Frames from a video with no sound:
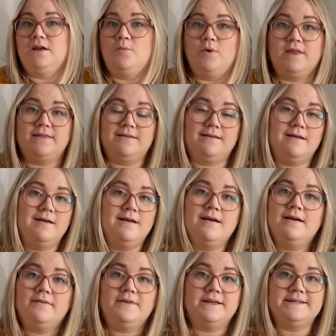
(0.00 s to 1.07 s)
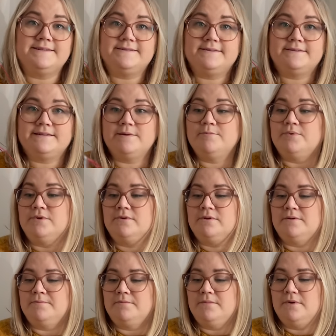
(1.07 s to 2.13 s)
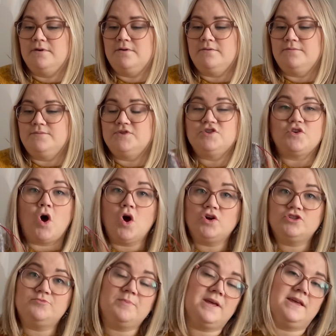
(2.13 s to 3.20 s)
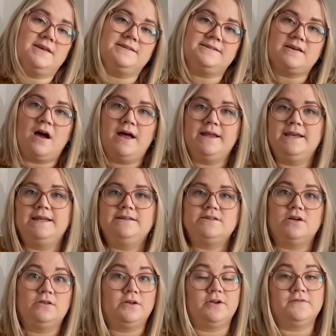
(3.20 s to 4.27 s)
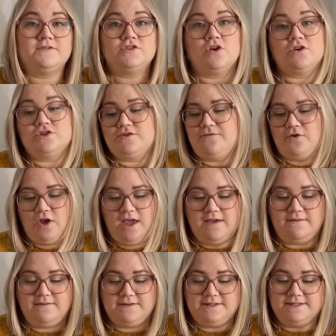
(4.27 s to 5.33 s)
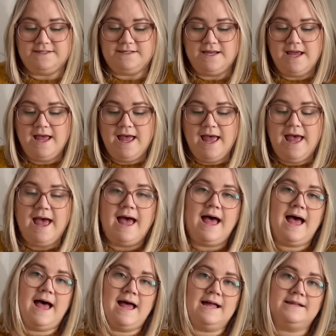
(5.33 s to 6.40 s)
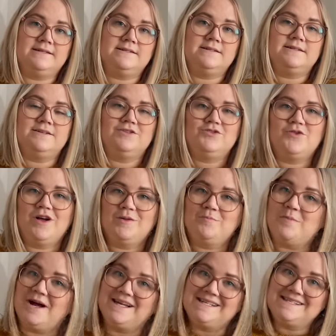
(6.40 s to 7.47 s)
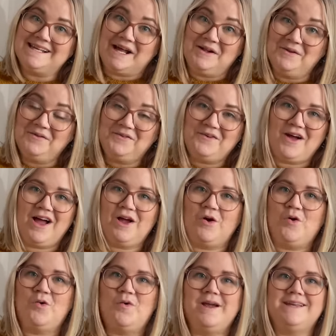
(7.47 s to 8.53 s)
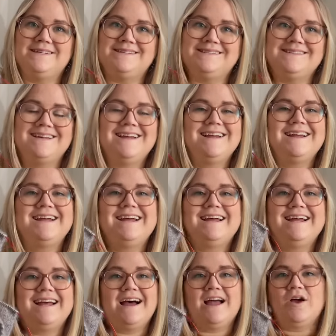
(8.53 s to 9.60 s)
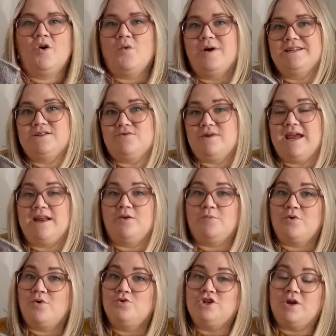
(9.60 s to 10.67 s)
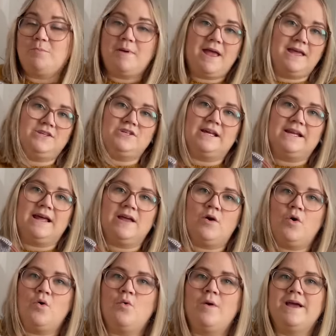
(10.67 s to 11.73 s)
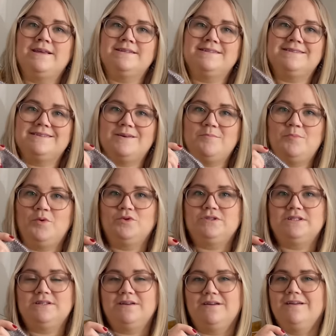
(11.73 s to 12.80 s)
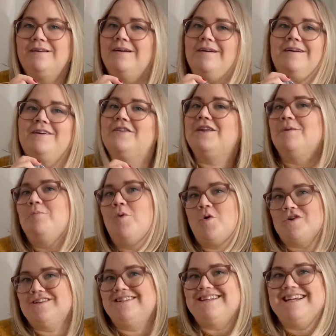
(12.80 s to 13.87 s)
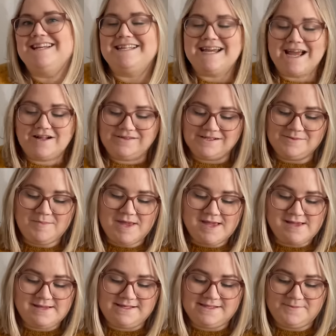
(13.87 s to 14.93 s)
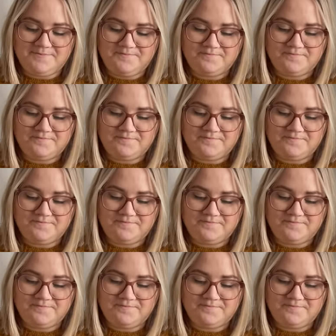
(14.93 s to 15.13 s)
with these simple socks, because I need a lot of socks for gifts. And to help myself, I always create a project page, and I always put the important details, because